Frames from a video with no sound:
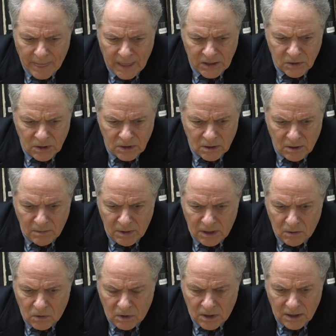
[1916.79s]
And so I started
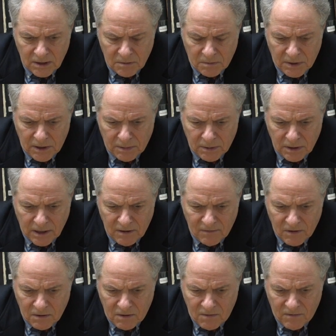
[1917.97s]
meeting all kinds of people, getting
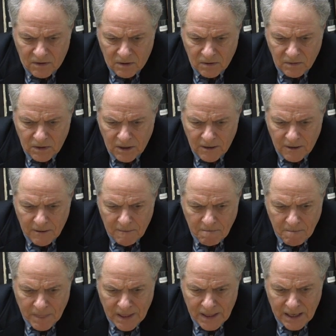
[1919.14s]
very involved.
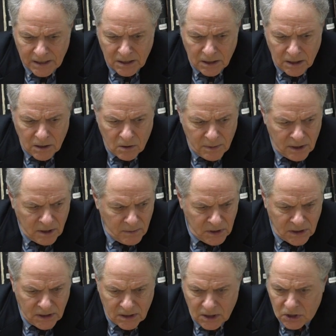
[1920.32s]
Next thing you know, I become
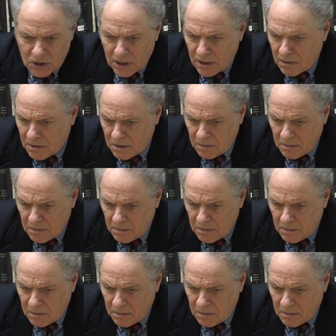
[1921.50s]
assistant chair of the